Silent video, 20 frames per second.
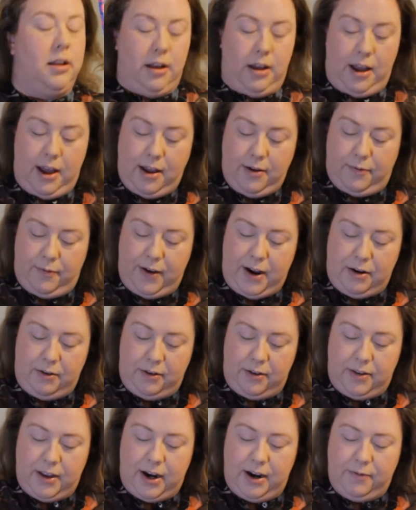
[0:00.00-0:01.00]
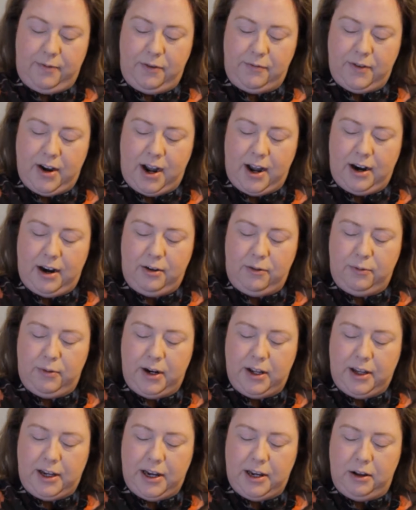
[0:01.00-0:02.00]
I have found that if you've got a
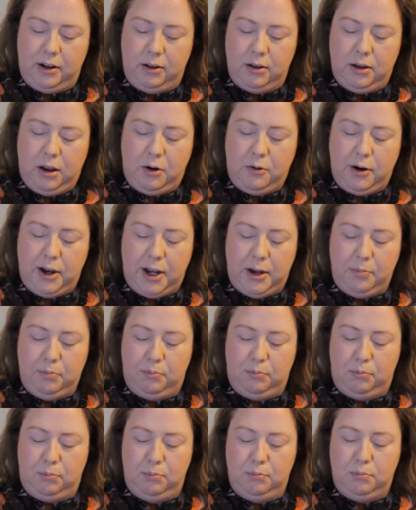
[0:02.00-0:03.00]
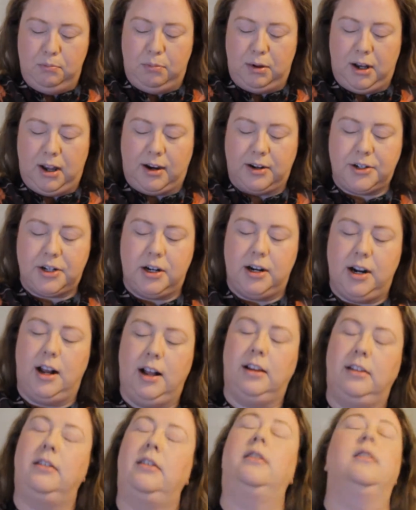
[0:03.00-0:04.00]
really glowy blush
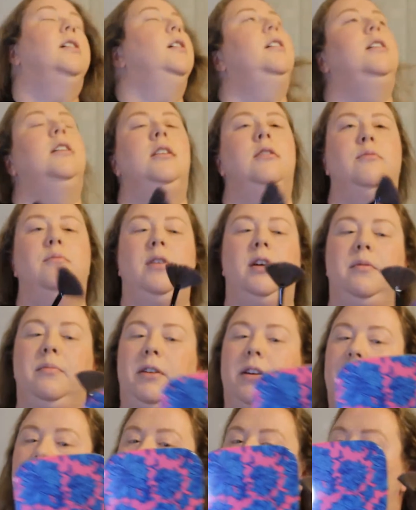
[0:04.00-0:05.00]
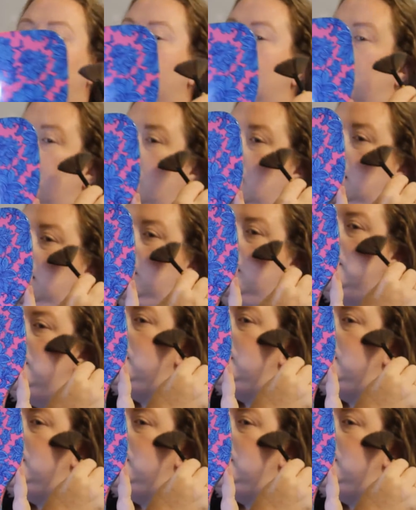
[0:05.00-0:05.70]
color, one with a good